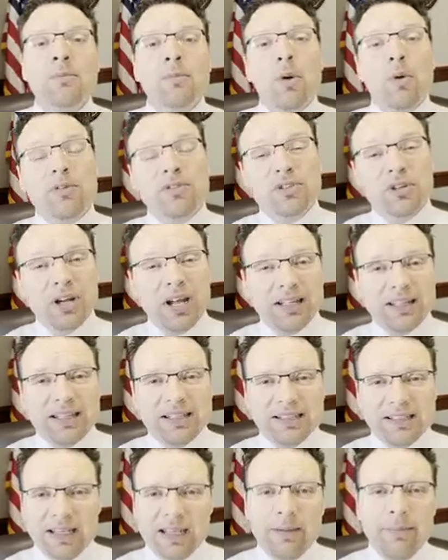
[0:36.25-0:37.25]
but we still got the
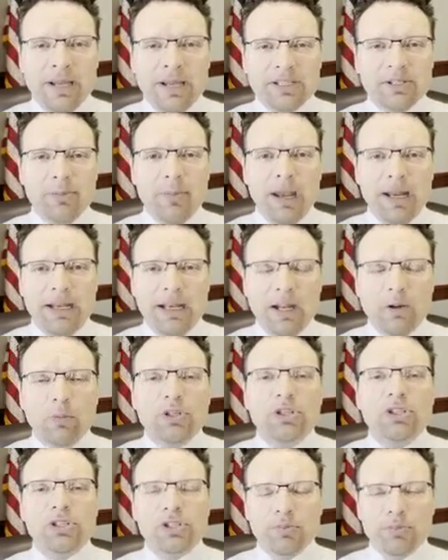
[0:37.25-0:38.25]
CMS mandate,
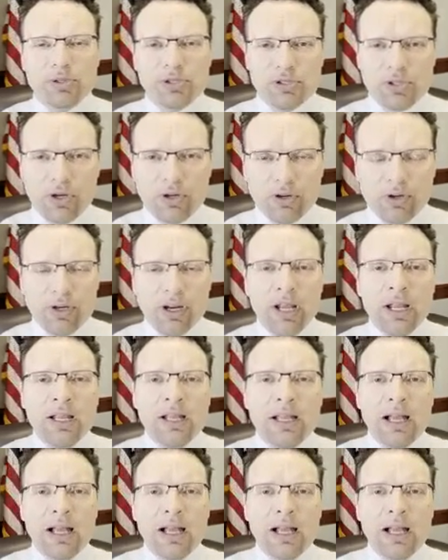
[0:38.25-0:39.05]
which is absurd.